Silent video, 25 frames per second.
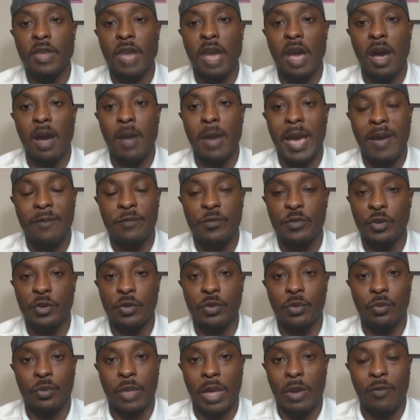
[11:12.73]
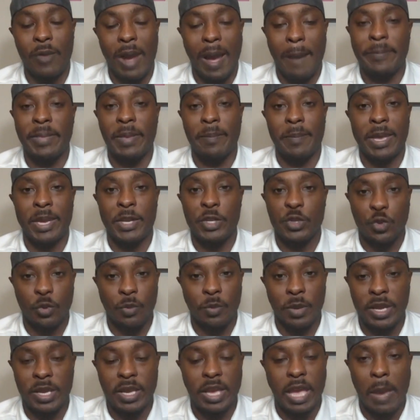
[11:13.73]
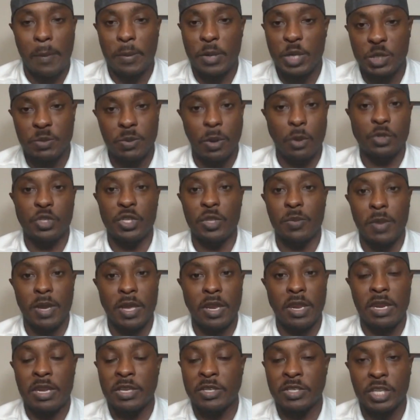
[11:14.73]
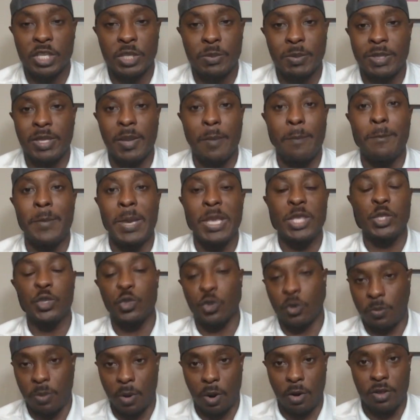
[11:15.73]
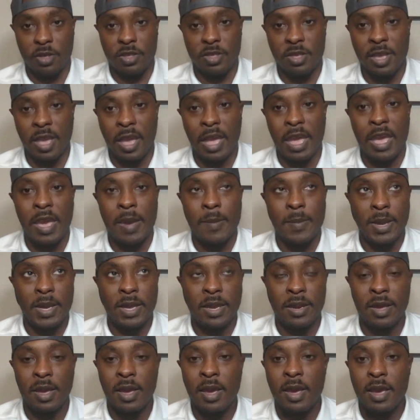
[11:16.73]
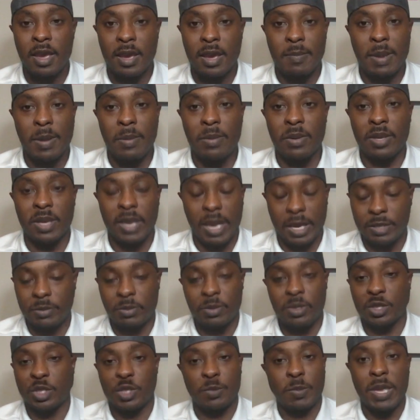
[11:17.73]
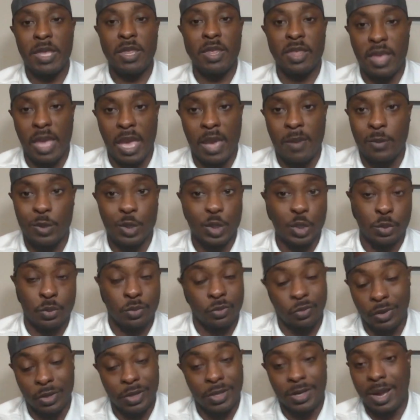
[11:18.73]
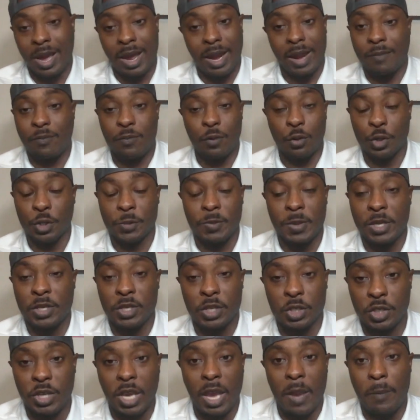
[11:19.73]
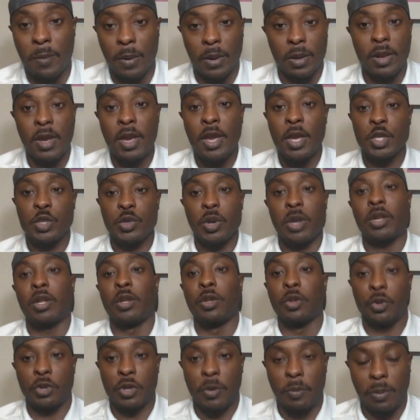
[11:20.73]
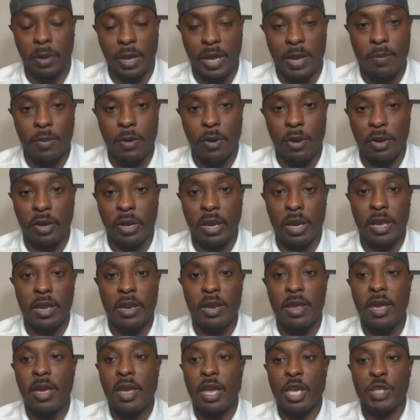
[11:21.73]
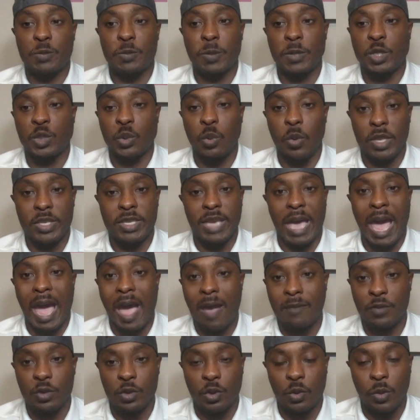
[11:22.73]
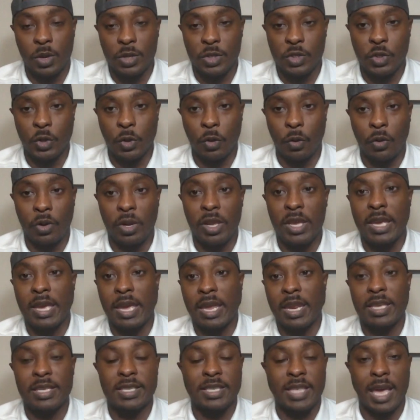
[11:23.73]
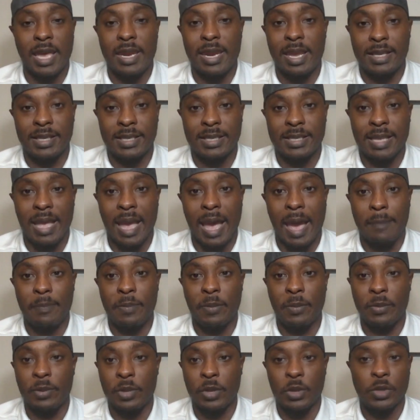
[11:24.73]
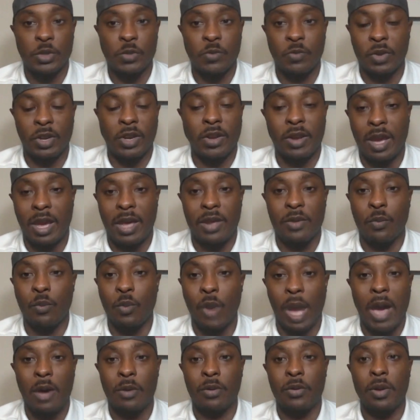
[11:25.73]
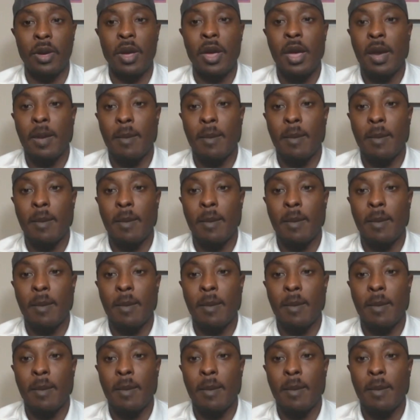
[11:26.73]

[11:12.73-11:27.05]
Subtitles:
after they wrapped up mandatory minicamp and he spoke to the media and he said it's about the mental part of the game and being able to catch up with the speed of the game, which you're really not at full speed just yet, but trying to learn the playbook. And it's after the whistle and then getting to that next snap of just figuring out how to